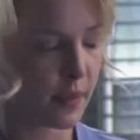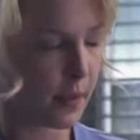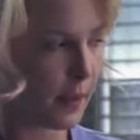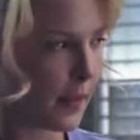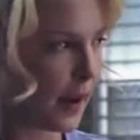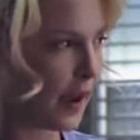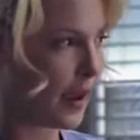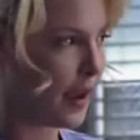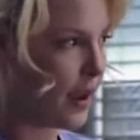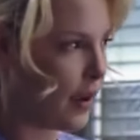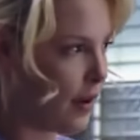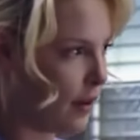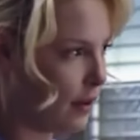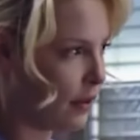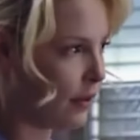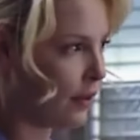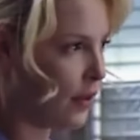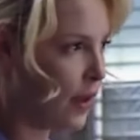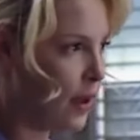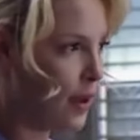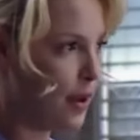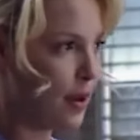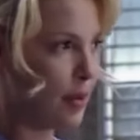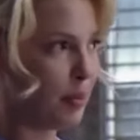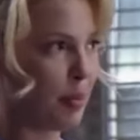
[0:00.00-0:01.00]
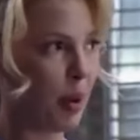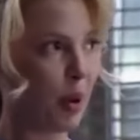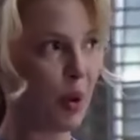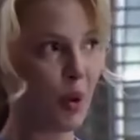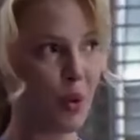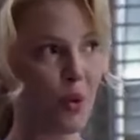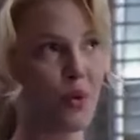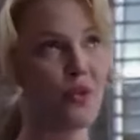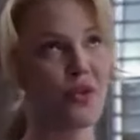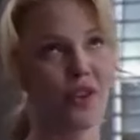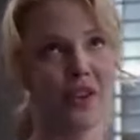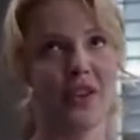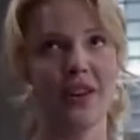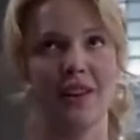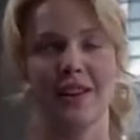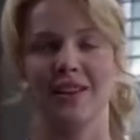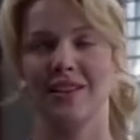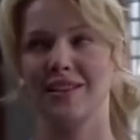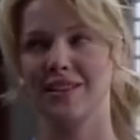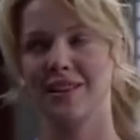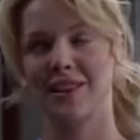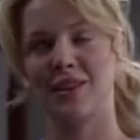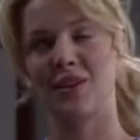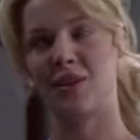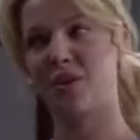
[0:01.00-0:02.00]
So, what happened to cause this
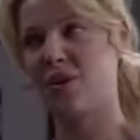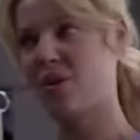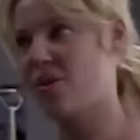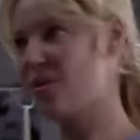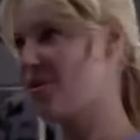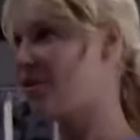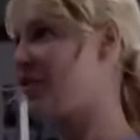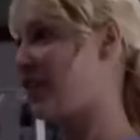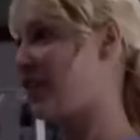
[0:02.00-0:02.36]
unfounded